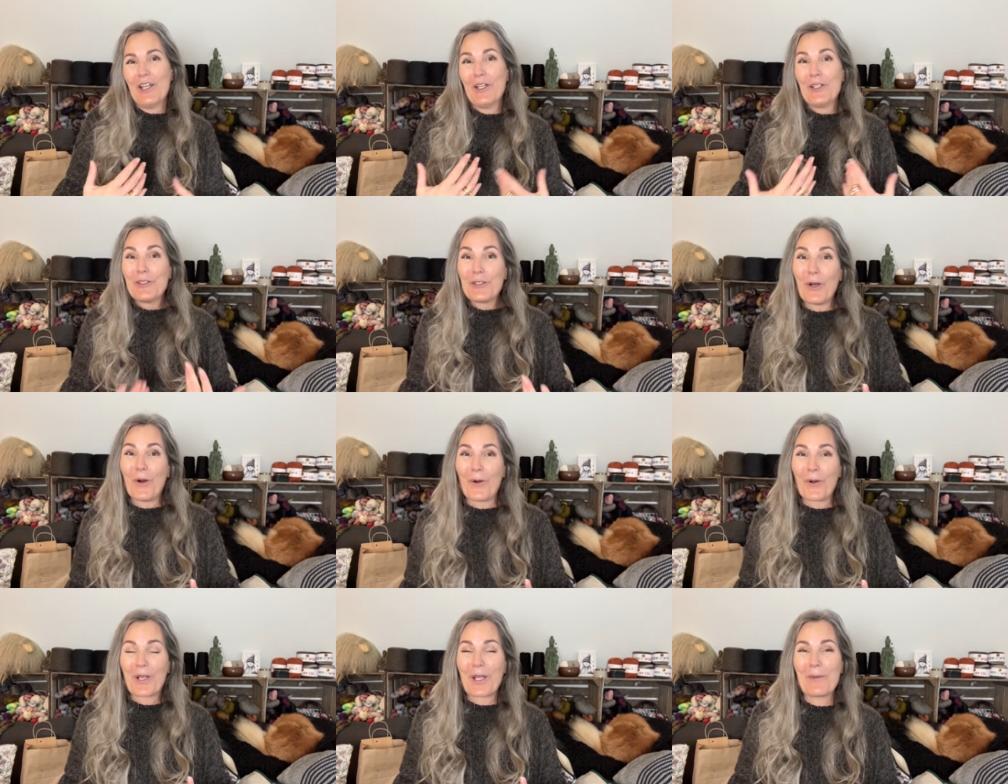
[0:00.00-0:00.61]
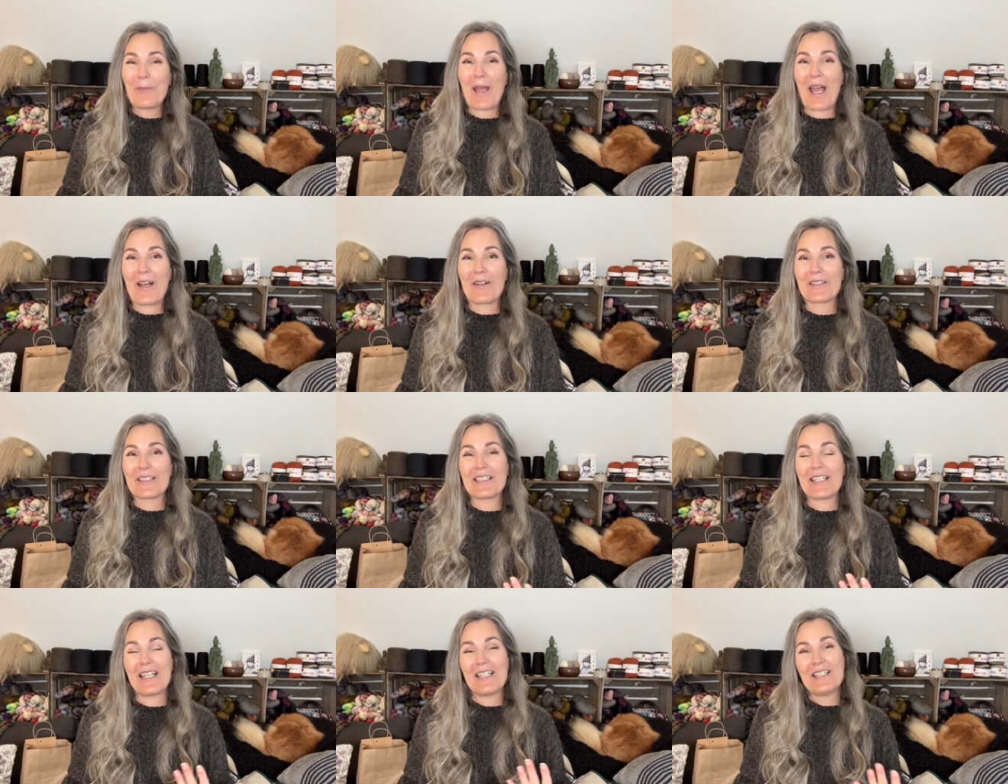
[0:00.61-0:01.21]
talk about
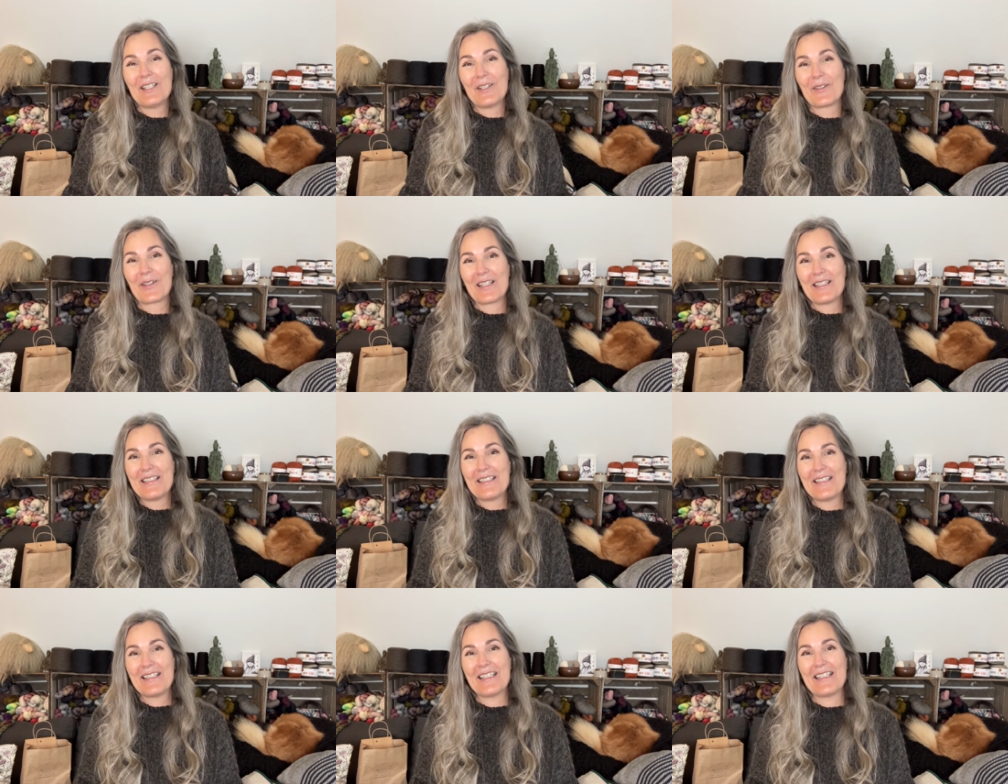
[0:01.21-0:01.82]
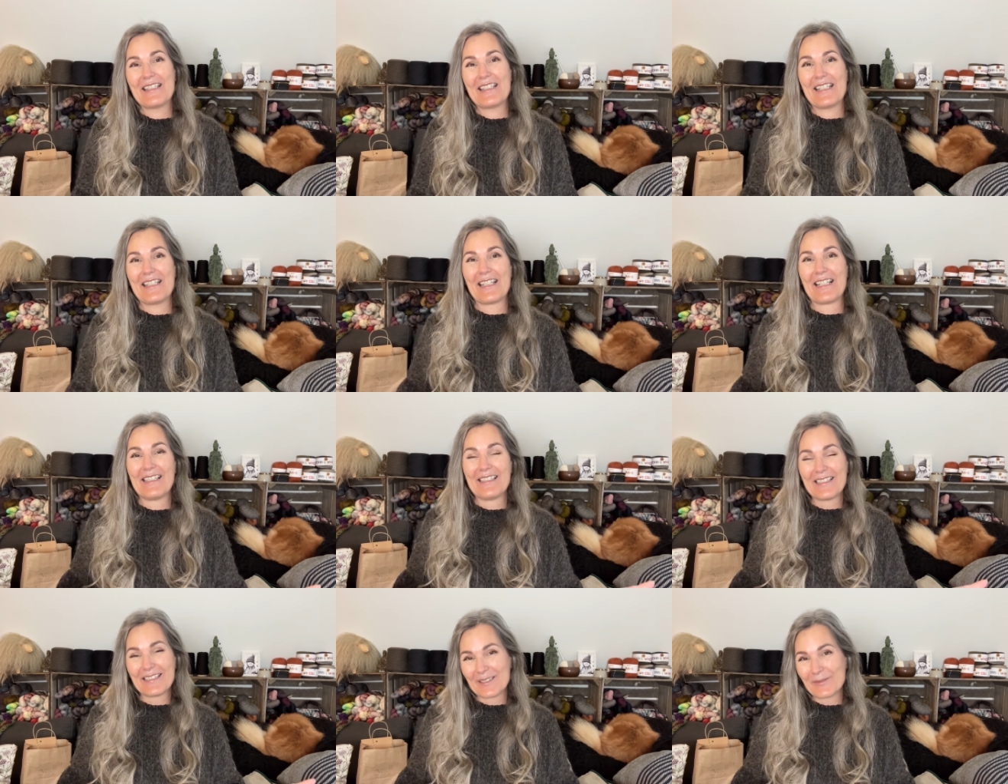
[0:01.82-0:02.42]
it and you can see it in
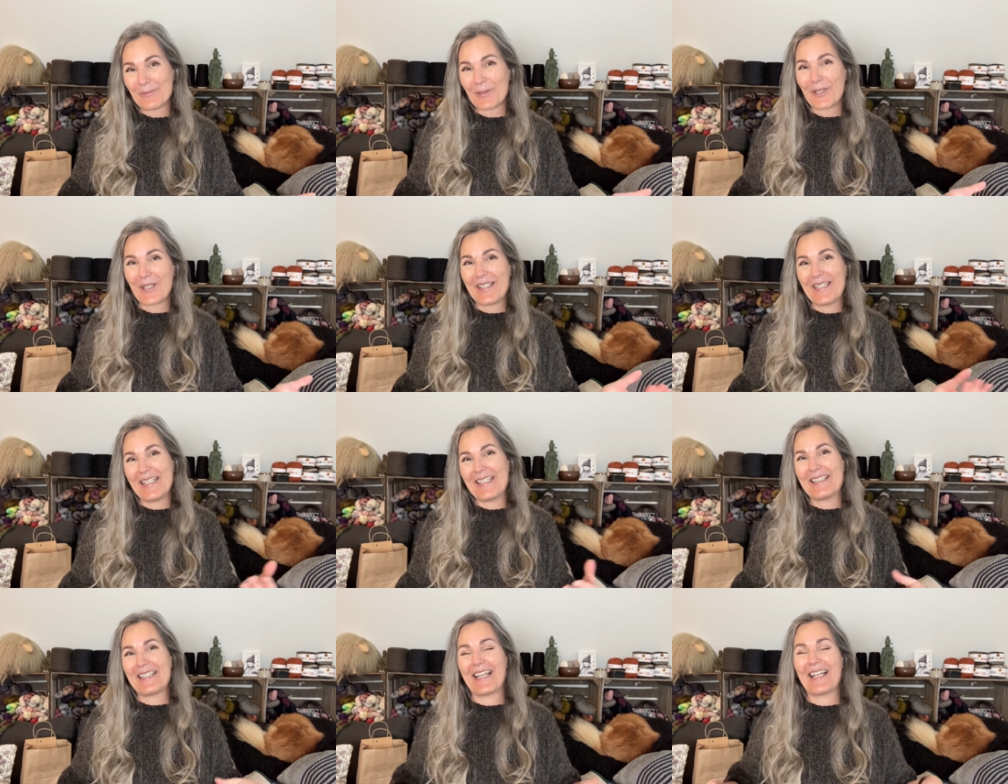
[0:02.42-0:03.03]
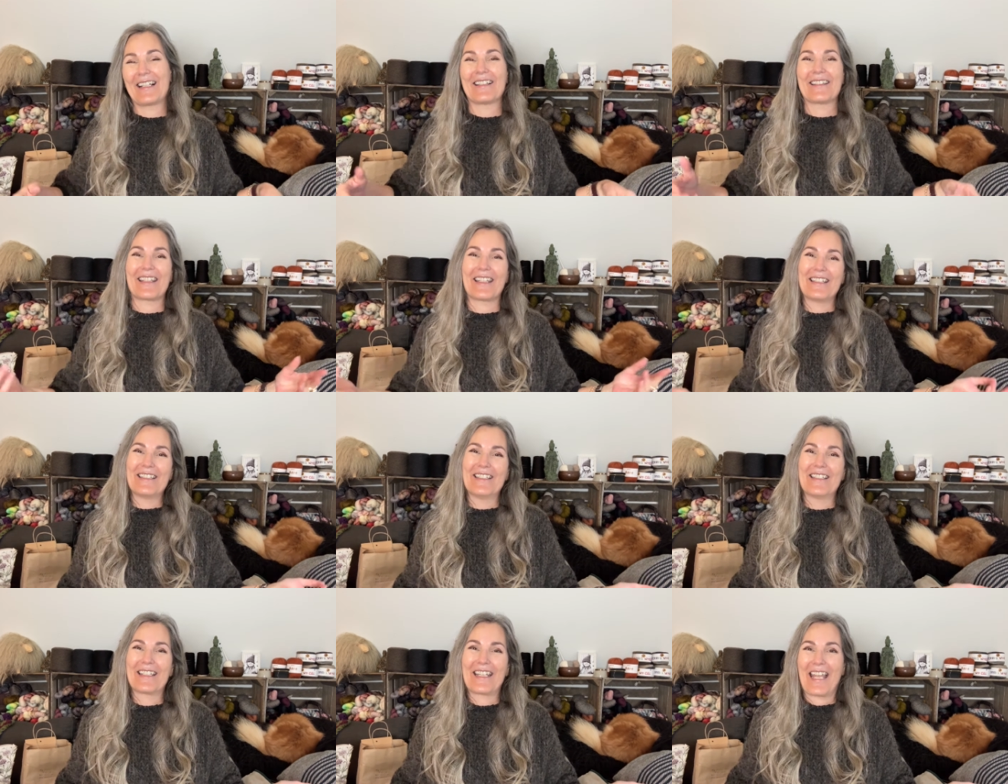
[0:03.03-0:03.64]
a little more detail
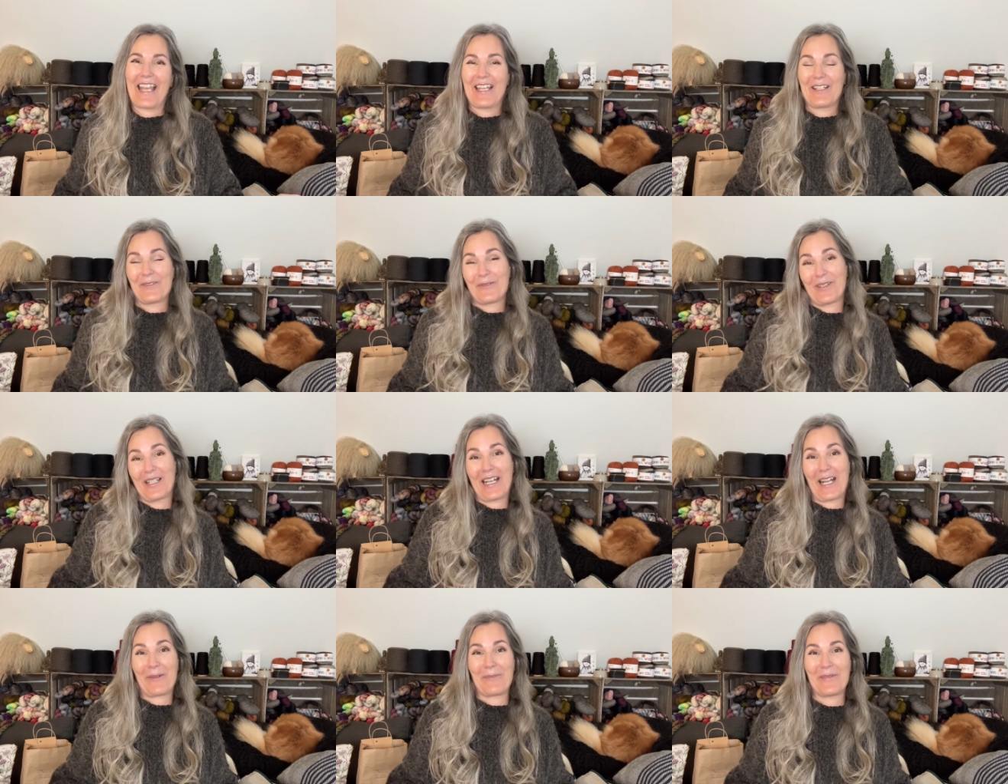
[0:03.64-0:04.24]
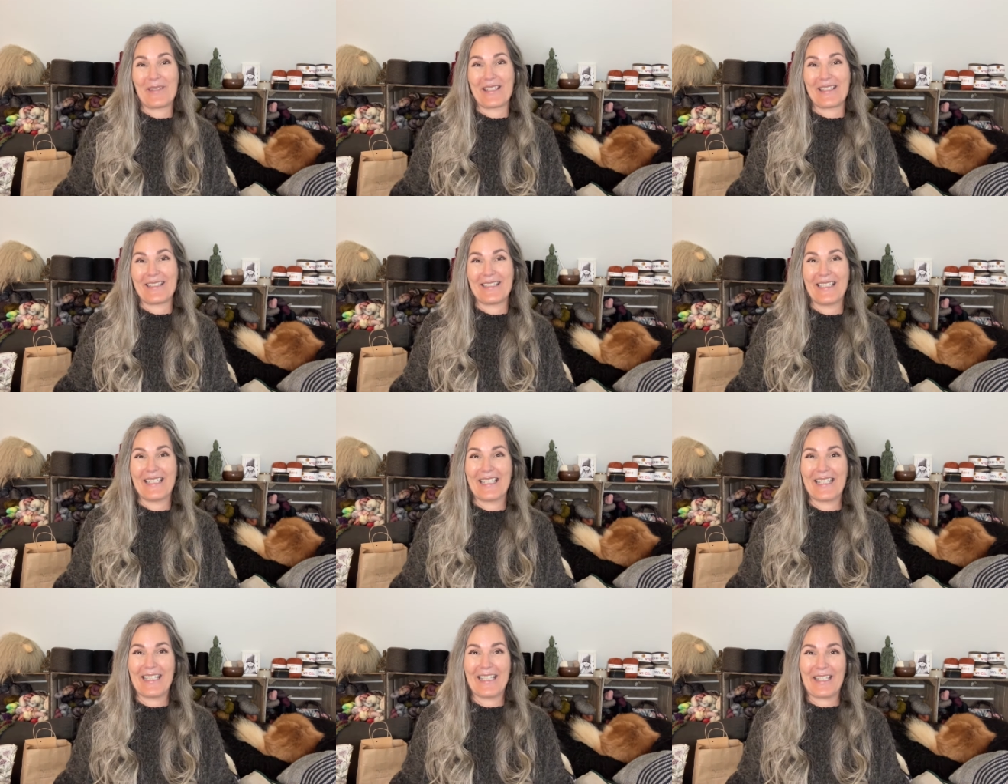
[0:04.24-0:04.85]
than you can when I'm
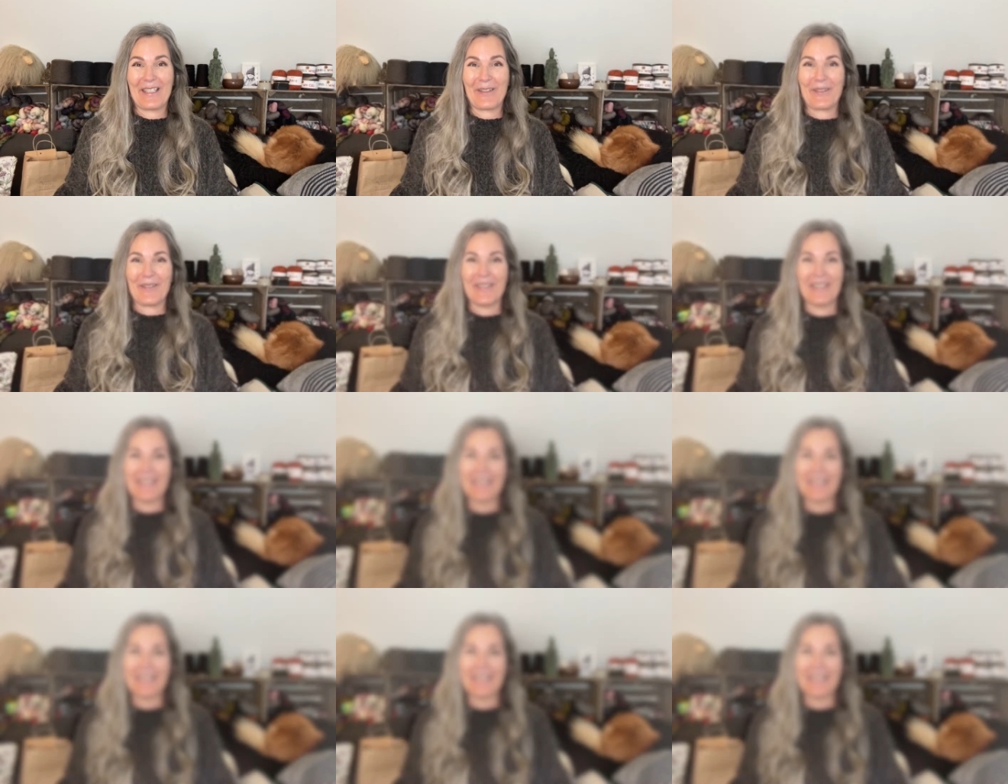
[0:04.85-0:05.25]
sitting here.